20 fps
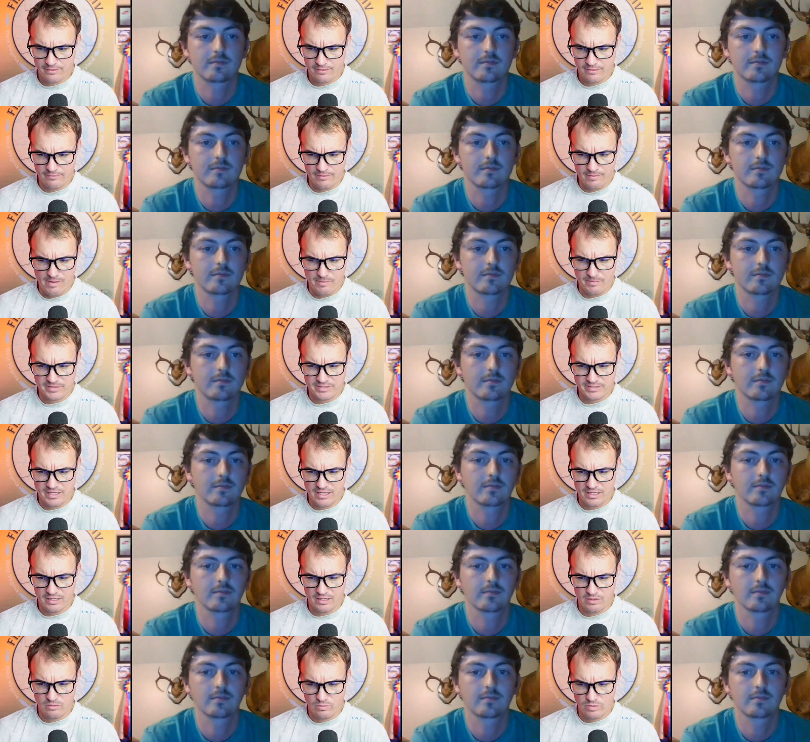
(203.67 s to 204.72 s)
Speaker 1: if I'm not
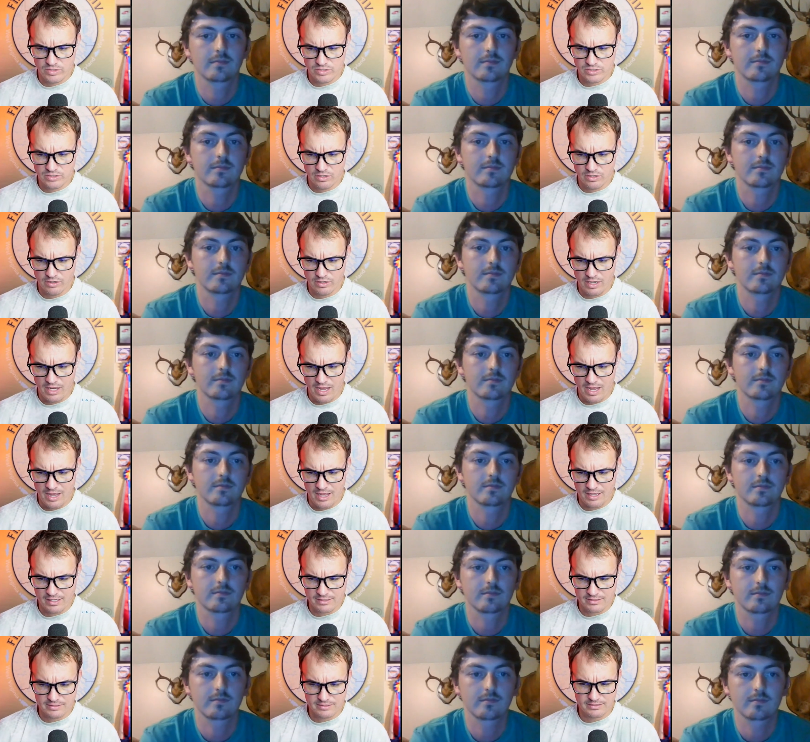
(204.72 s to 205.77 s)
mistaken, we start
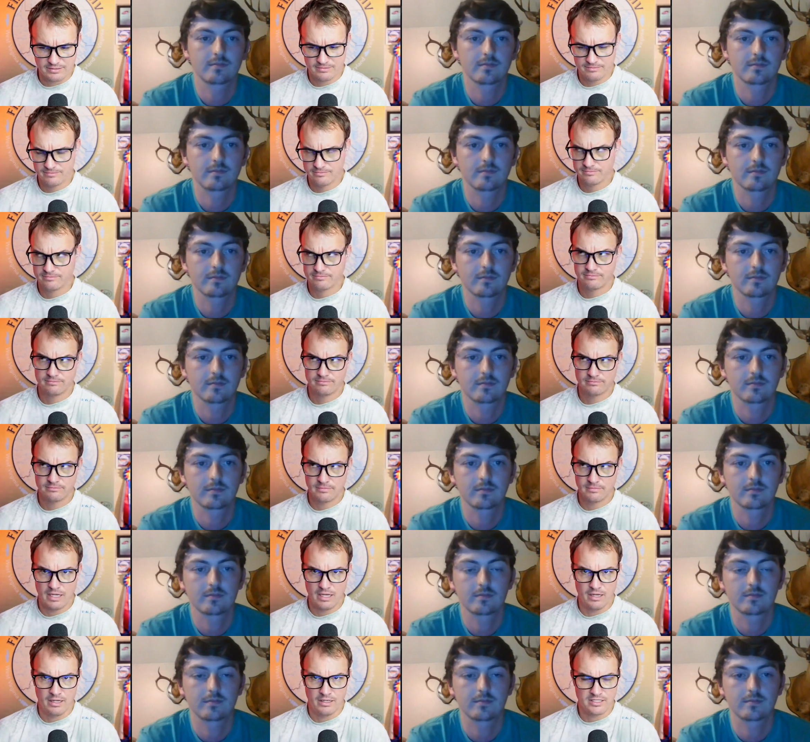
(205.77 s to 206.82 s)
at
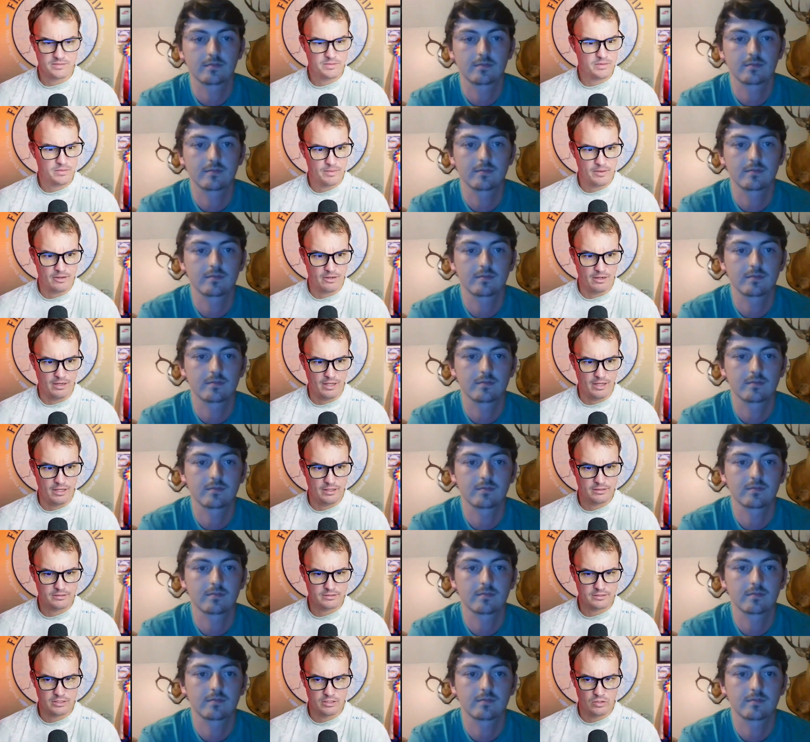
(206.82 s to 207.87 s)
Smith Mountain
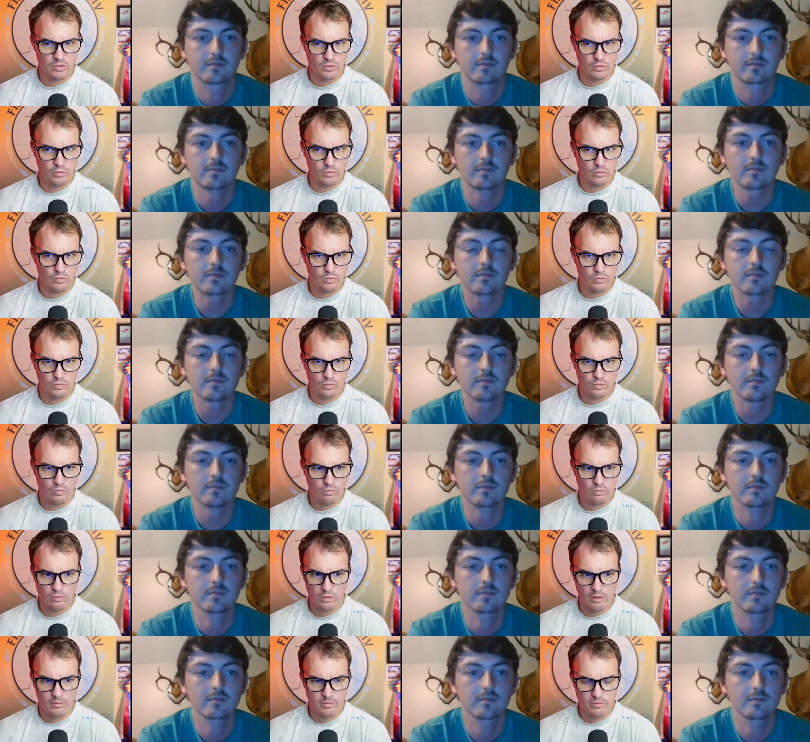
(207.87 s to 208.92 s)
Lake. So,
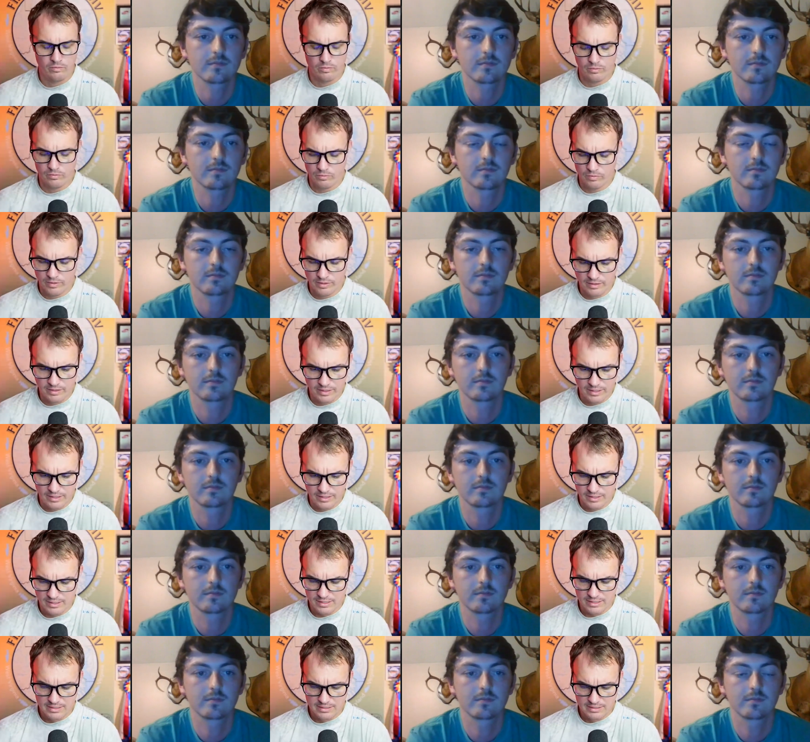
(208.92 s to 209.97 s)

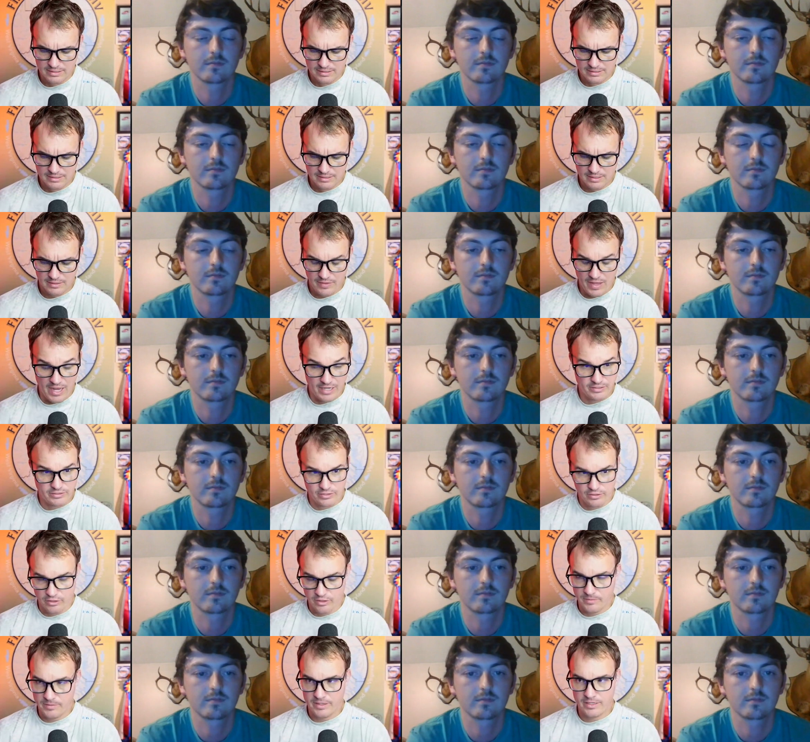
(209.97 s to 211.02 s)
really, that
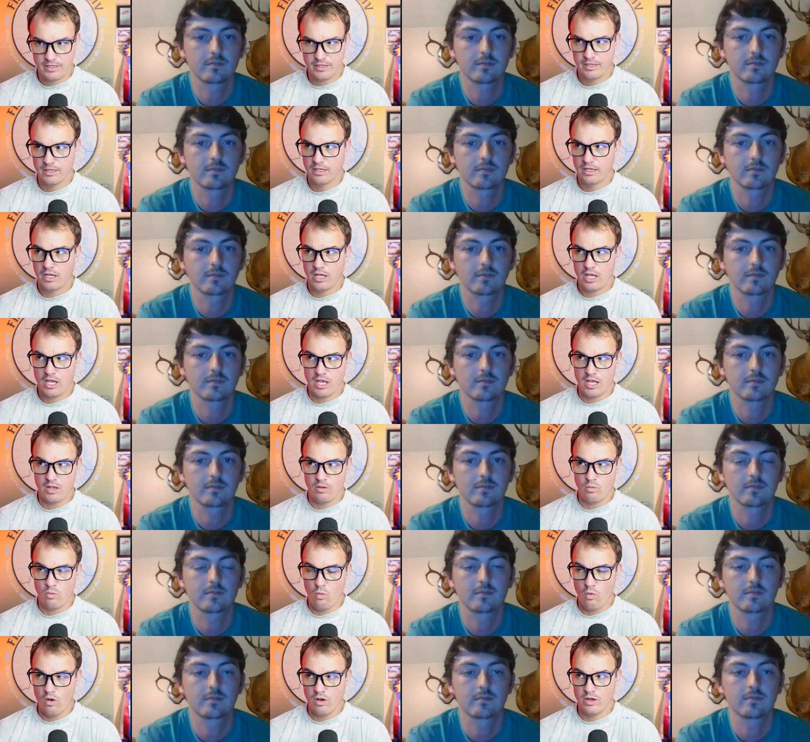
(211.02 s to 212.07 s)
tournament,
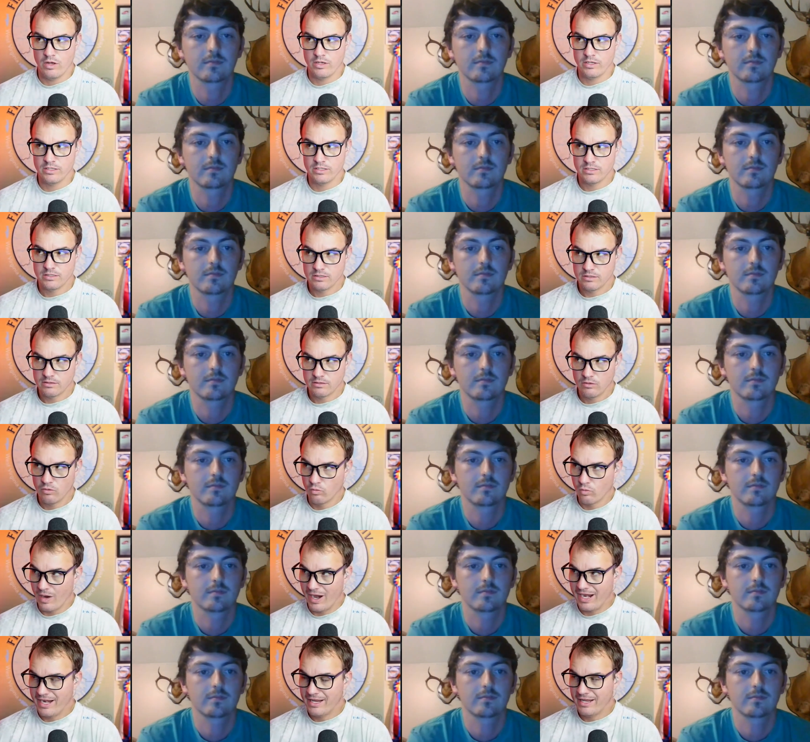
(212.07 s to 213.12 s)
it was
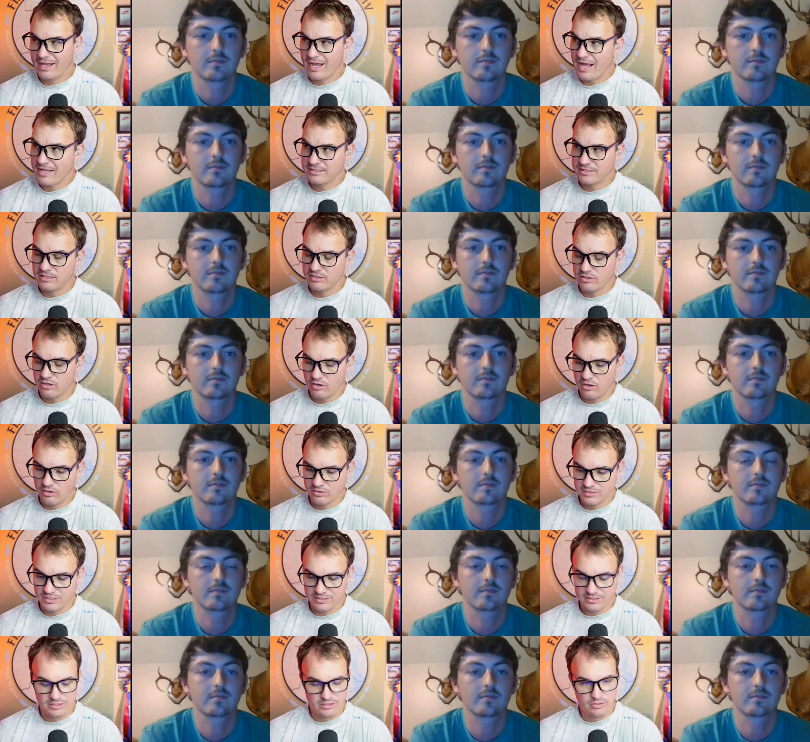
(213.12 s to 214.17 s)
raining cats and dogs,
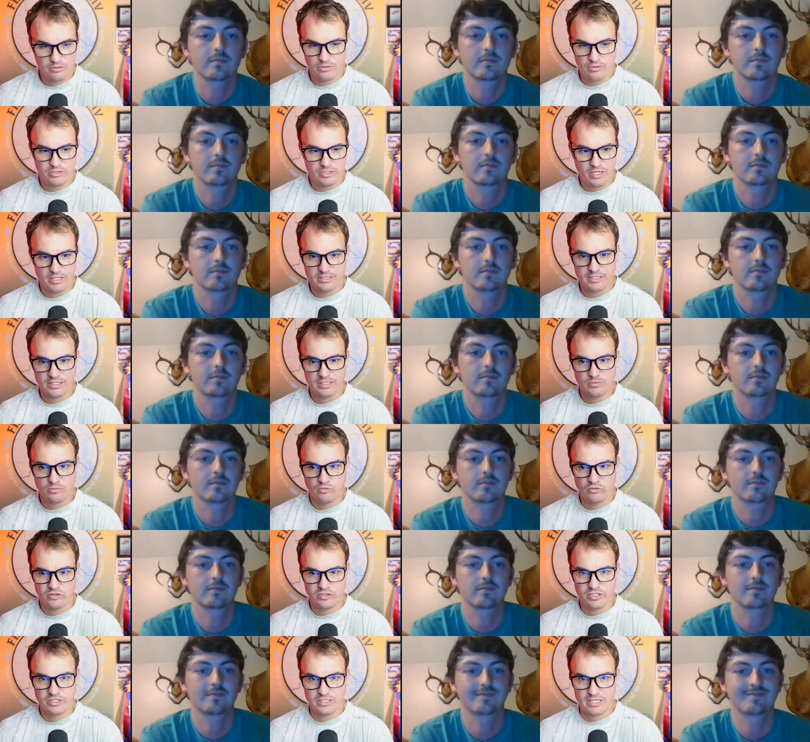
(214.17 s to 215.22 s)
doesn't do it justice
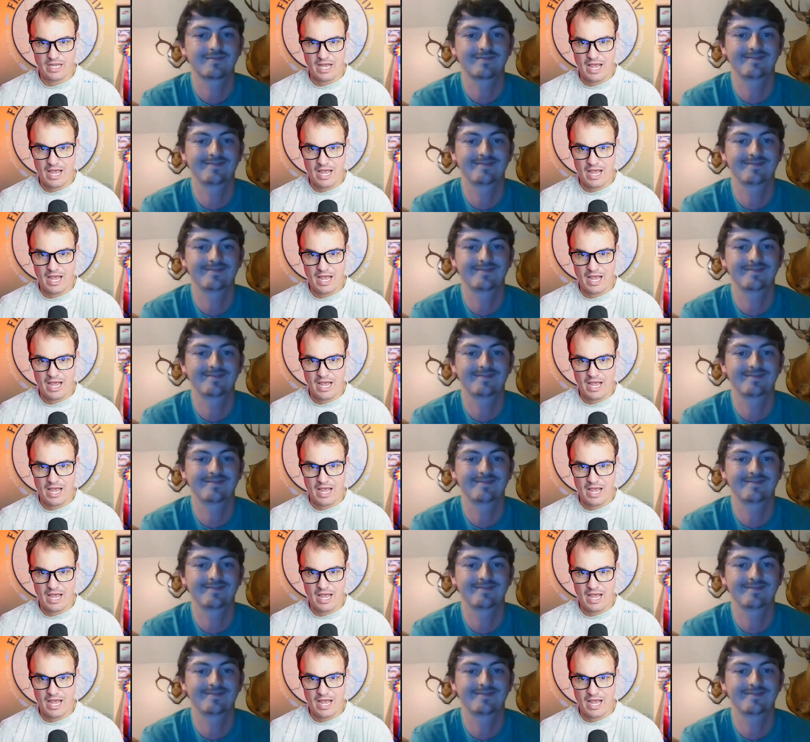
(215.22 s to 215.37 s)
for just